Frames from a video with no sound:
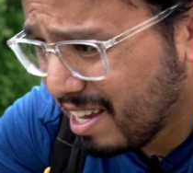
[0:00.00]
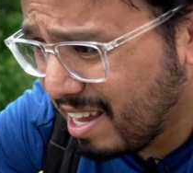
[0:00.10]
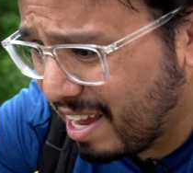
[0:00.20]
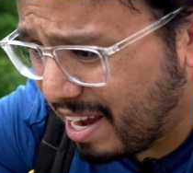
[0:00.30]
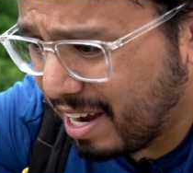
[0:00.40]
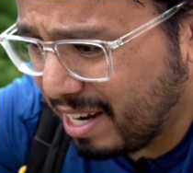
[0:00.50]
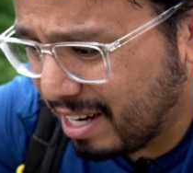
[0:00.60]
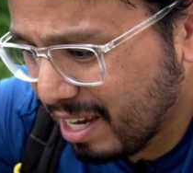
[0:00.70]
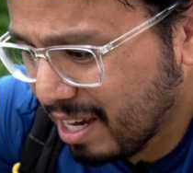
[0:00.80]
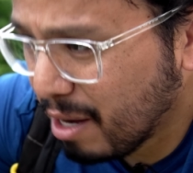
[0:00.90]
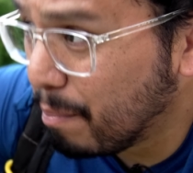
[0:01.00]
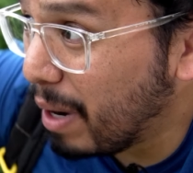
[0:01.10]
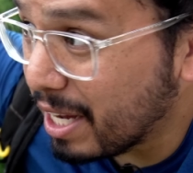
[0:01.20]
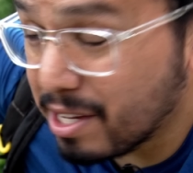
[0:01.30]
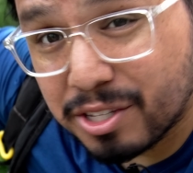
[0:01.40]
and
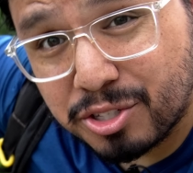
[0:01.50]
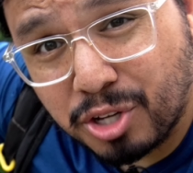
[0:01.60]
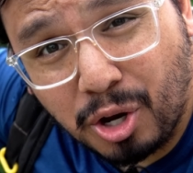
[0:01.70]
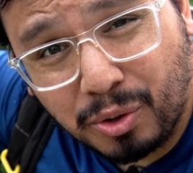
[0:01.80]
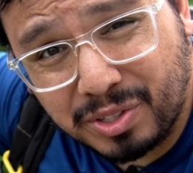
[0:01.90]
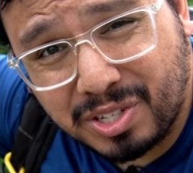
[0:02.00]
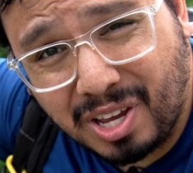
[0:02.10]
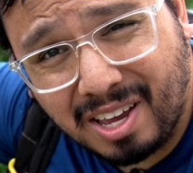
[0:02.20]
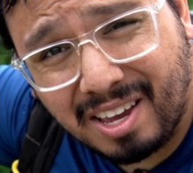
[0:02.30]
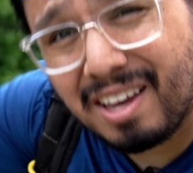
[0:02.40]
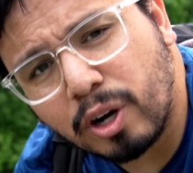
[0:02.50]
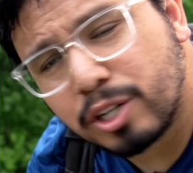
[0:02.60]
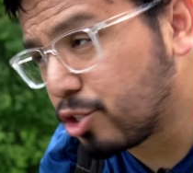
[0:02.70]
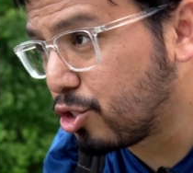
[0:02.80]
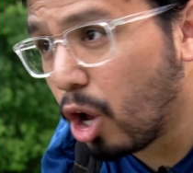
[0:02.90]
my zones,
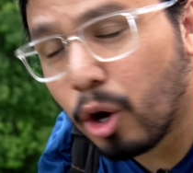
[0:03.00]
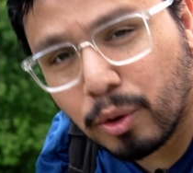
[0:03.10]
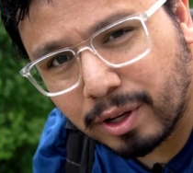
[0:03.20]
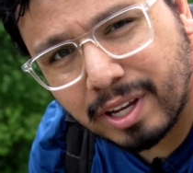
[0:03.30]
or zone